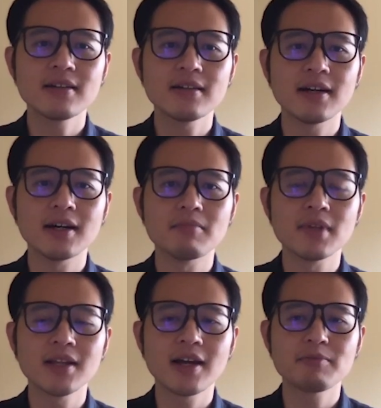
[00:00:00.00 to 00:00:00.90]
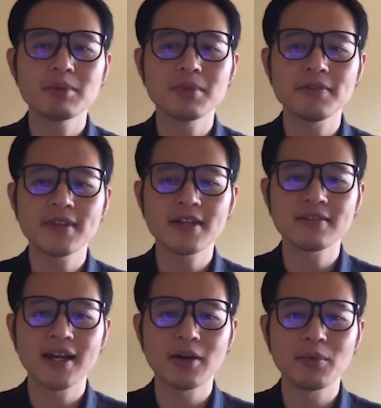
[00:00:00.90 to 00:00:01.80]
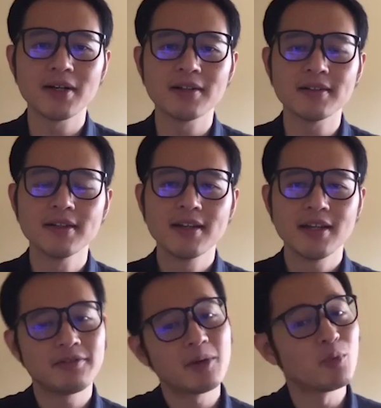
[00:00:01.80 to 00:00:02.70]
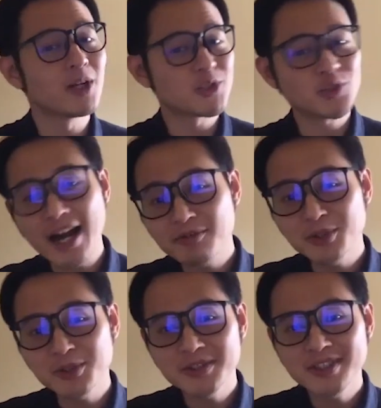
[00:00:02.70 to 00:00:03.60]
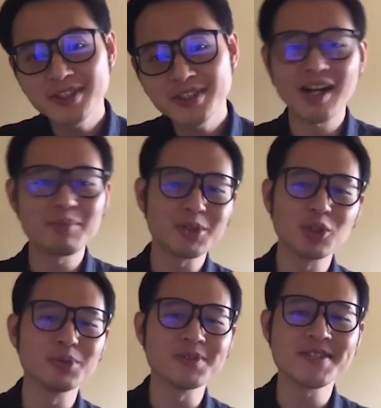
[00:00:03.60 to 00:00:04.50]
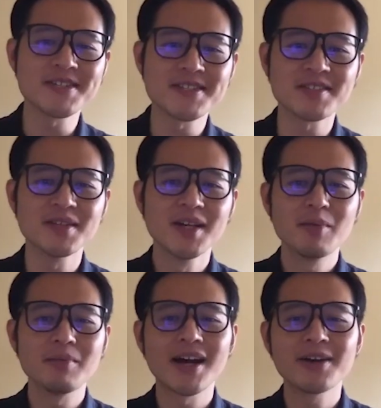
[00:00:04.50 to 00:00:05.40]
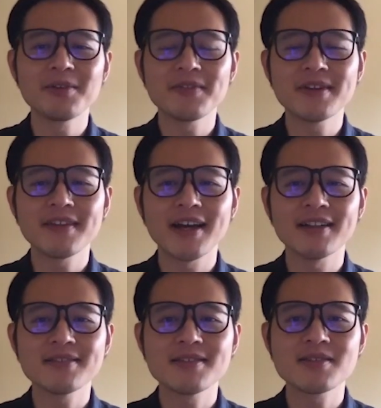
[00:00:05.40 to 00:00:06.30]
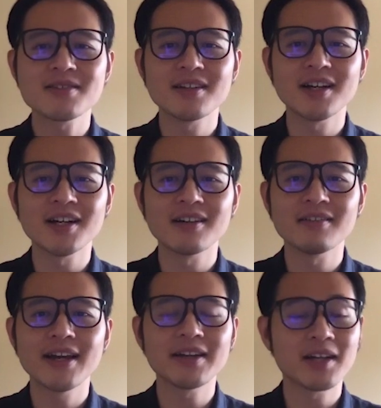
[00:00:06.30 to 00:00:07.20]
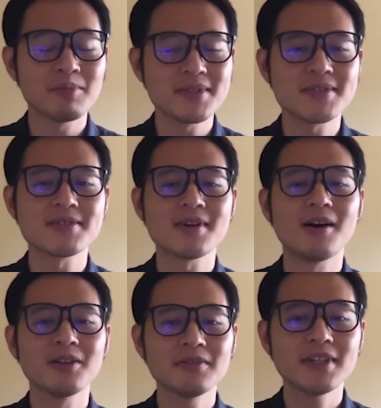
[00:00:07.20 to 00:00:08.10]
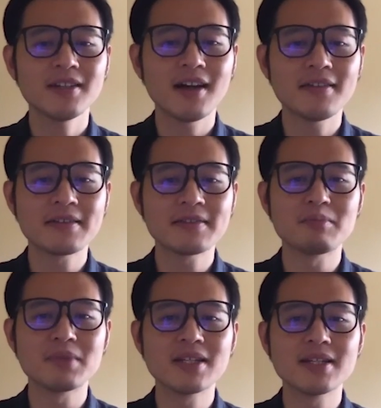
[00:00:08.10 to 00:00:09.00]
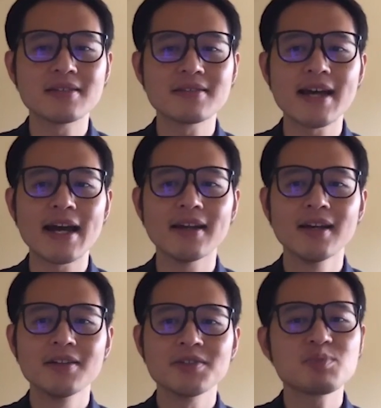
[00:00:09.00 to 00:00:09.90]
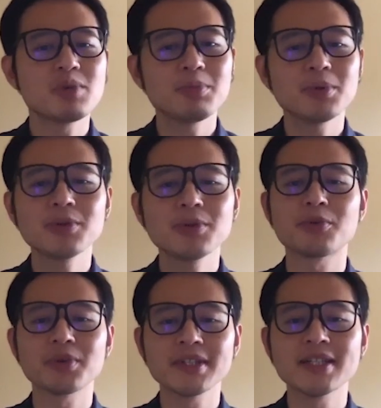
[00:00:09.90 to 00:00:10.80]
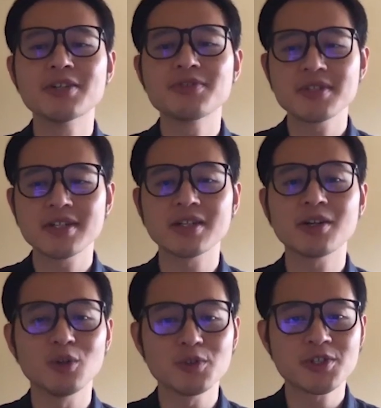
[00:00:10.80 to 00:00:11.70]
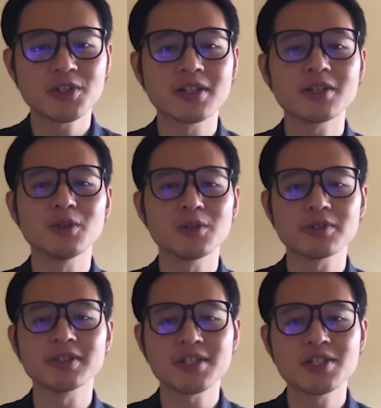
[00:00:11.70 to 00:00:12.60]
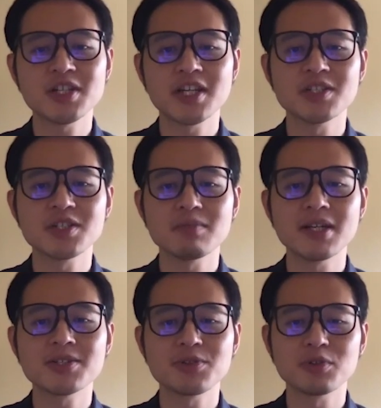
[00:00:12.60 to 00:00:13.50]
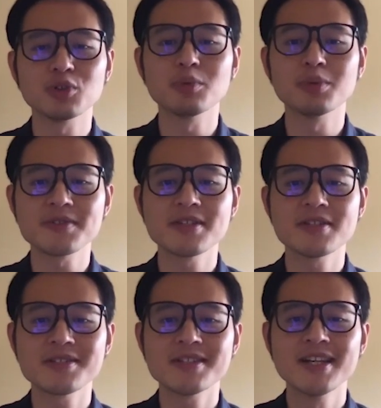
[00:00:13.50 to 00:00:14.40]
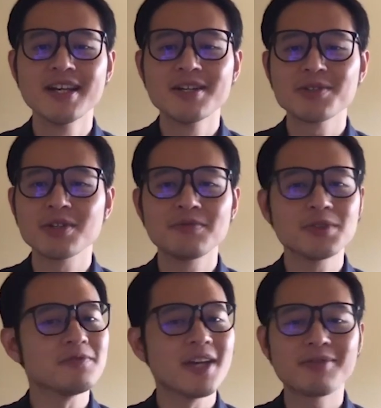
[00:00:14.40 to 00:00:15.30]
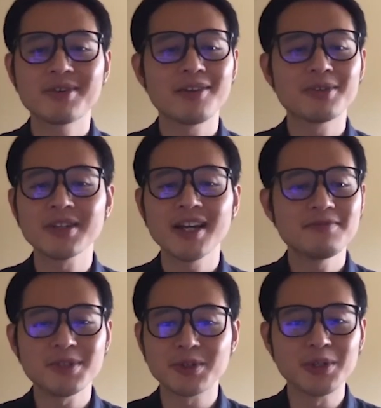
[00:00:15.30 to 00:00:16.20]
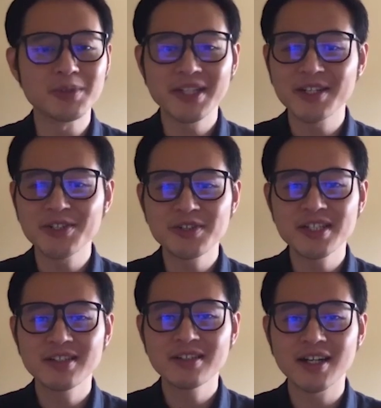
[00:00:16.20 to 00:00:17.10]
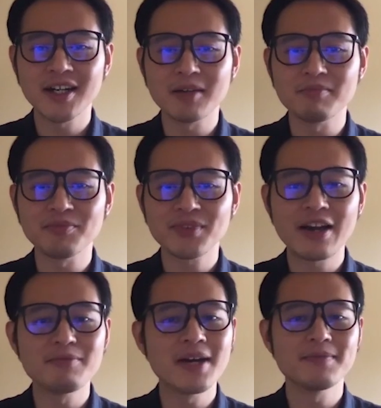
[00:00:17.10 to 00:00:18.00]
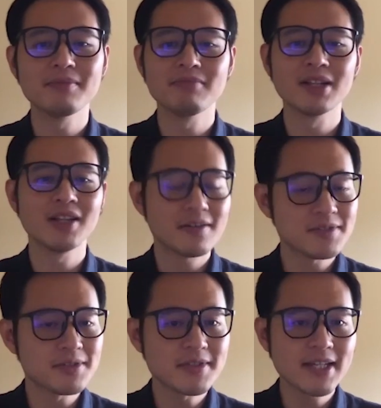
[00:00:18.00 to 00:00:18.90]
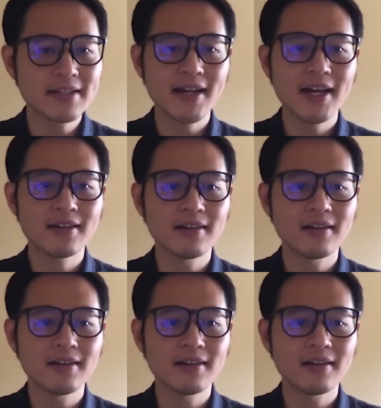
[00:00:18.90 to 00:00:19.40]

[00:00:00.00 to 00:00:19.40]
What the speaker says: A lot of people think that, well, if I'm well-traveled, then I'm a global citizen. But I don't think that encompasses all of it. I think the meaning is that just people who are really interested in culture and cultural exchange, it makes you a global citizen. So if you've never ever left your own country, I've met a lot of students like that.